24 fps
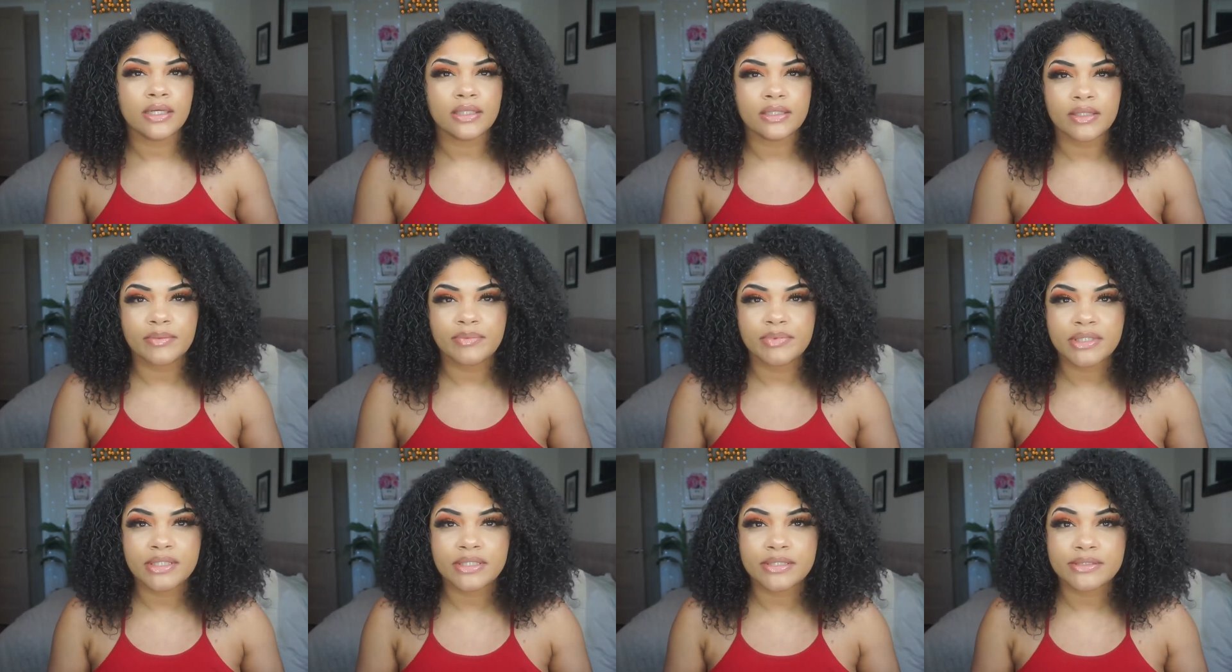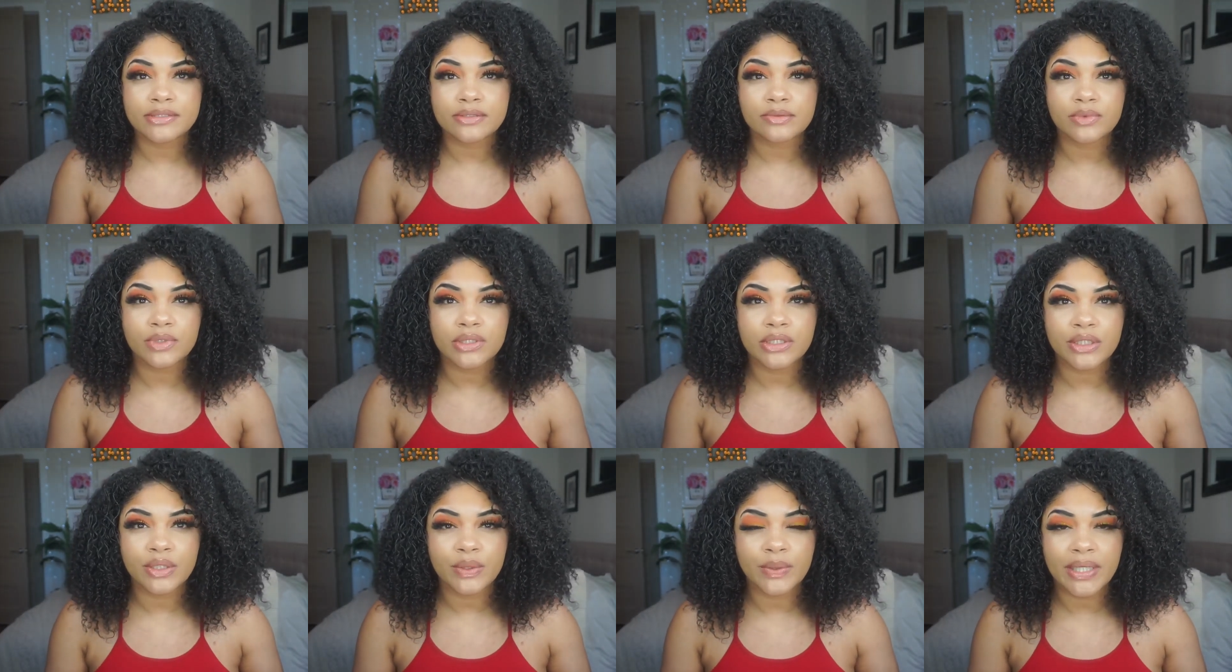lippies
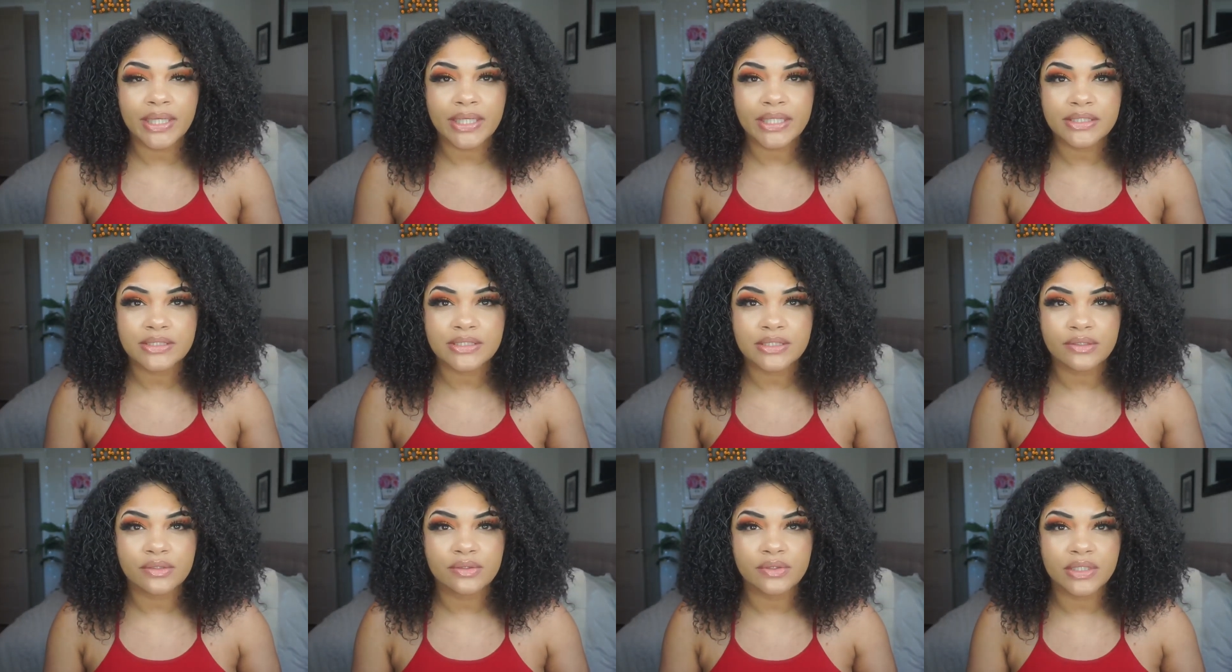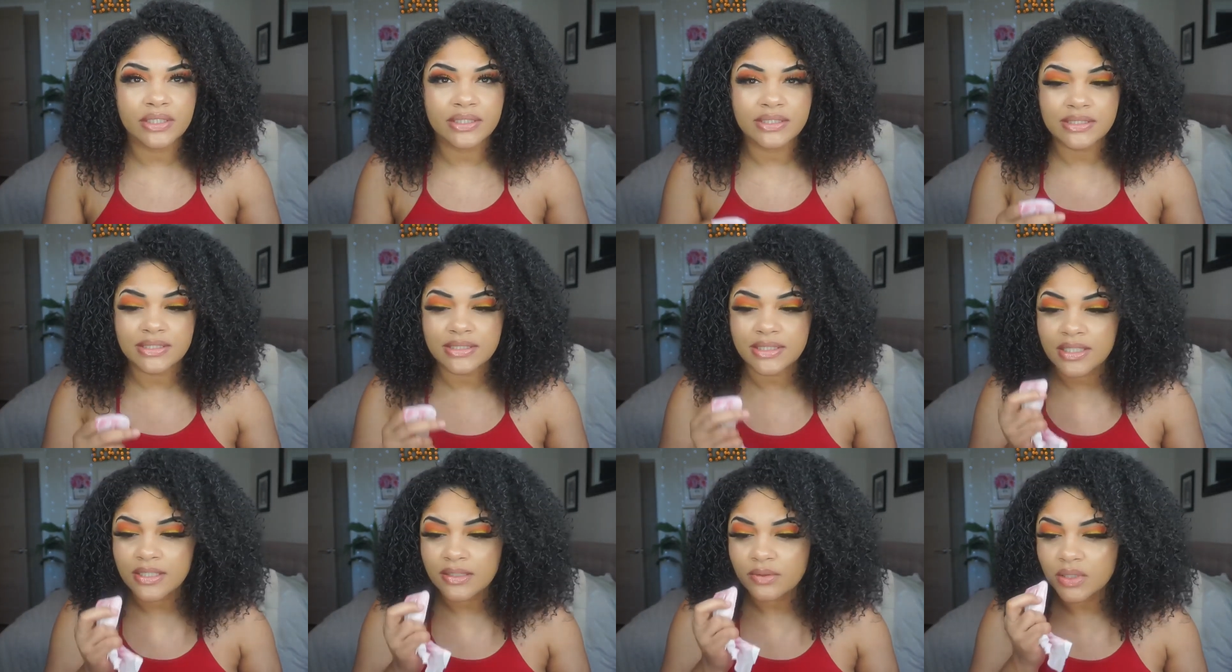really quick so you
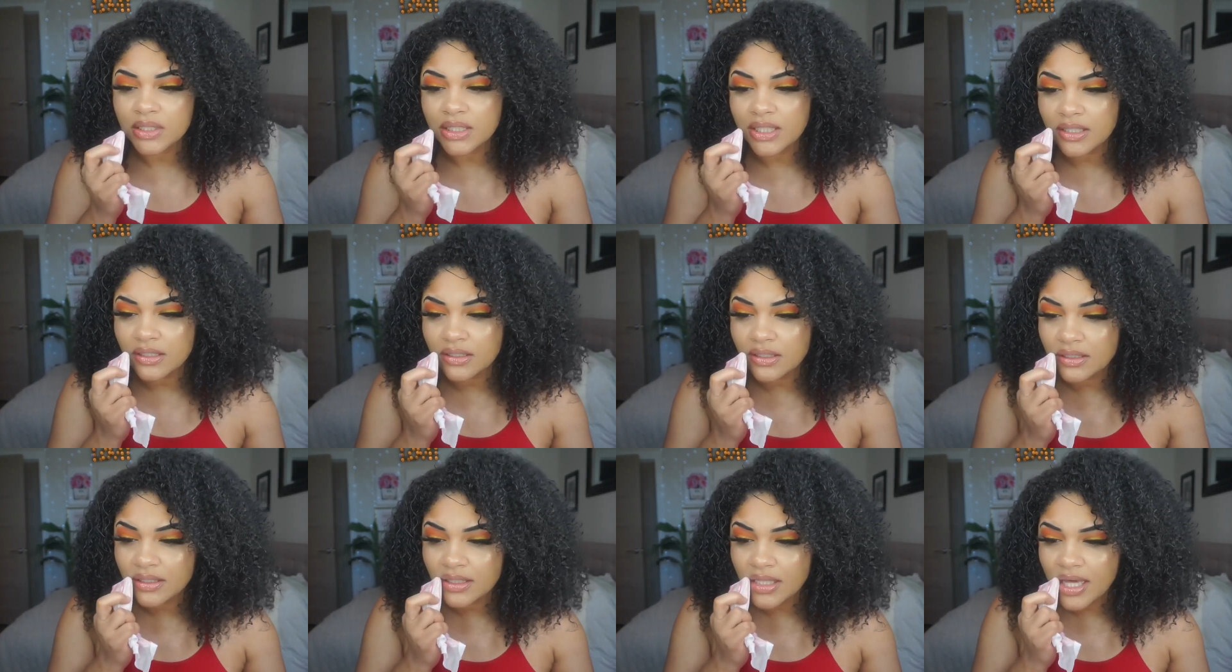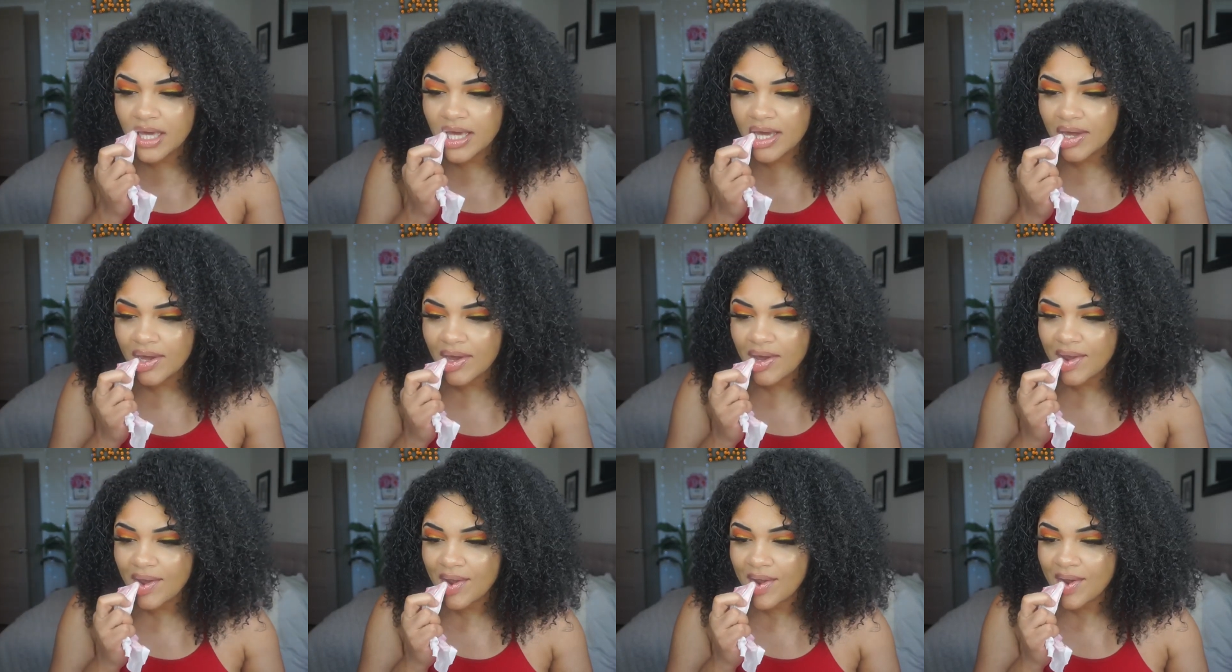can see what they look
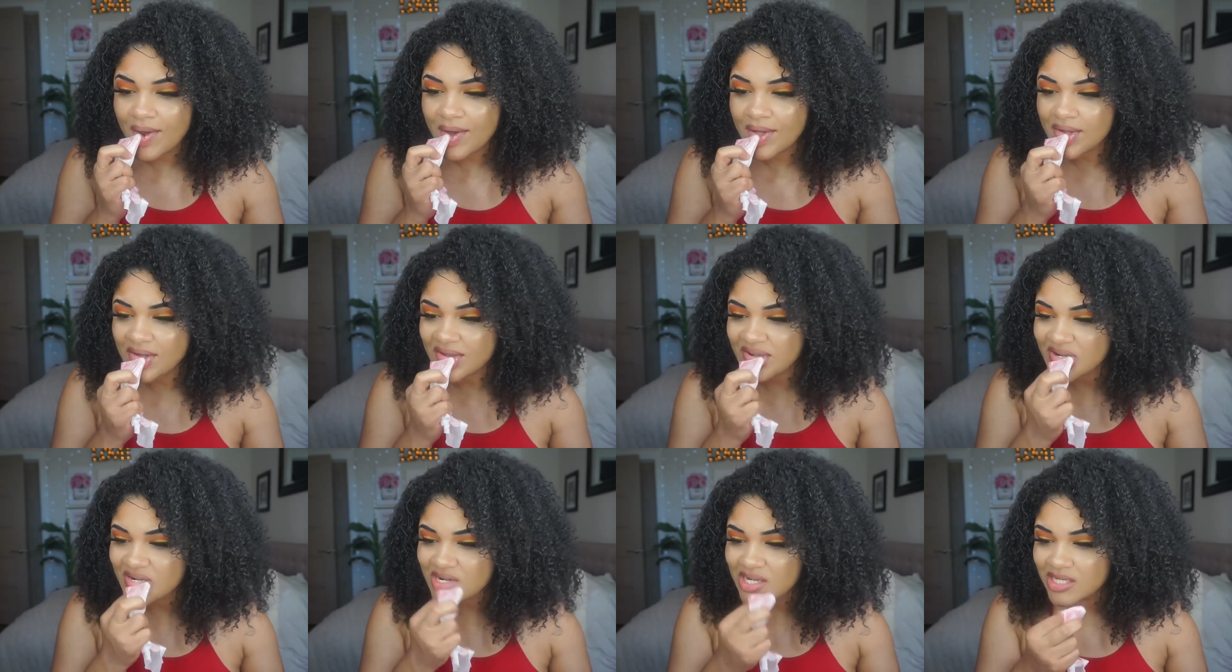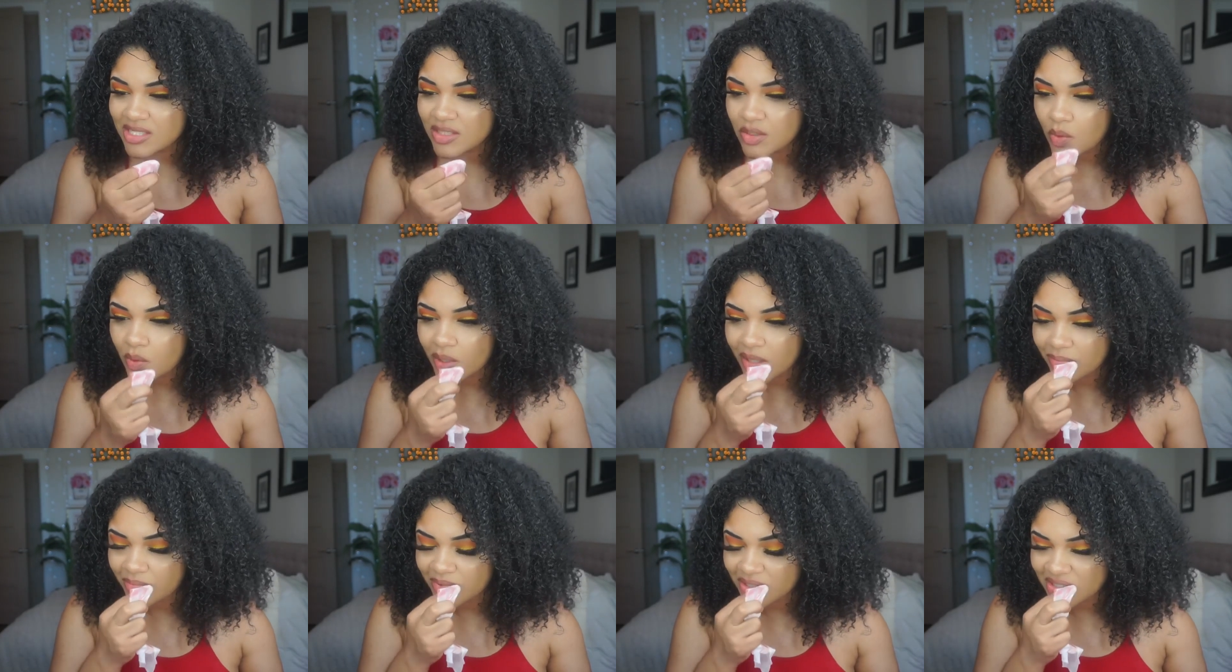like. Let's just
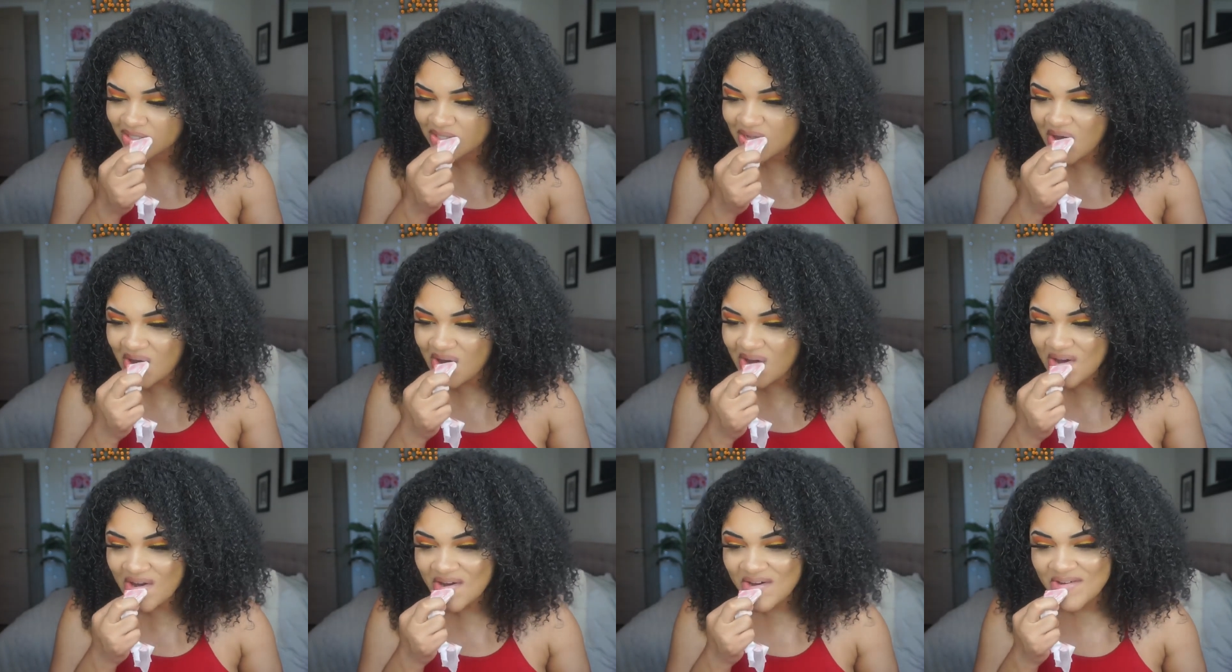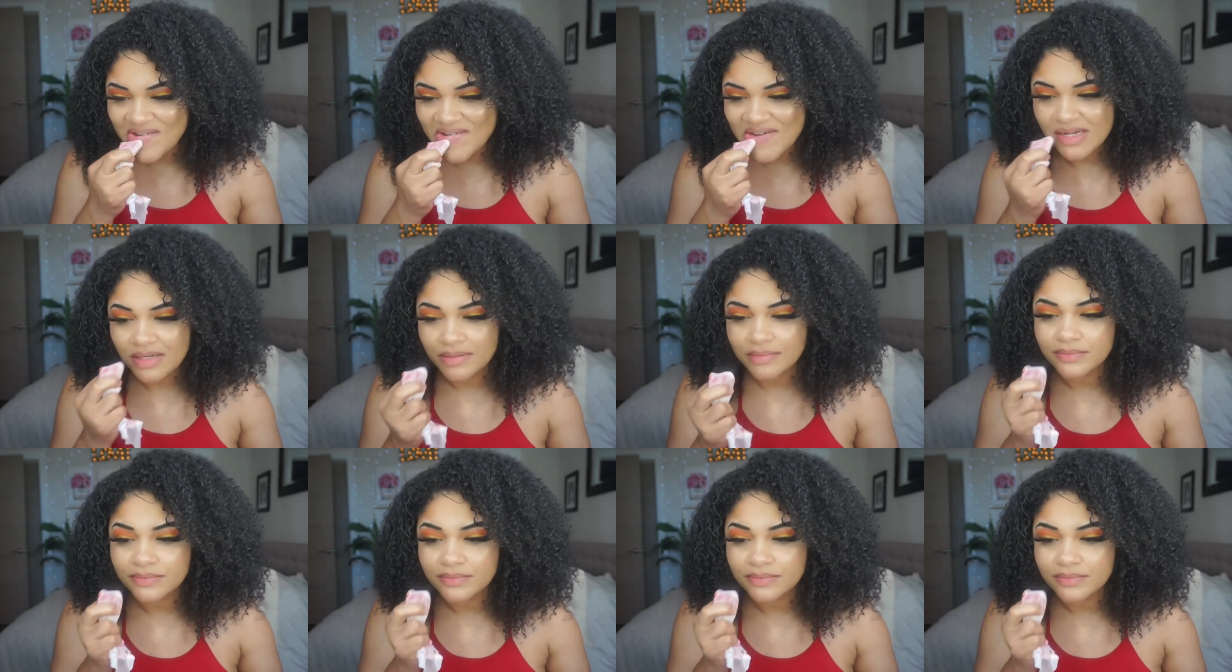wipe this off.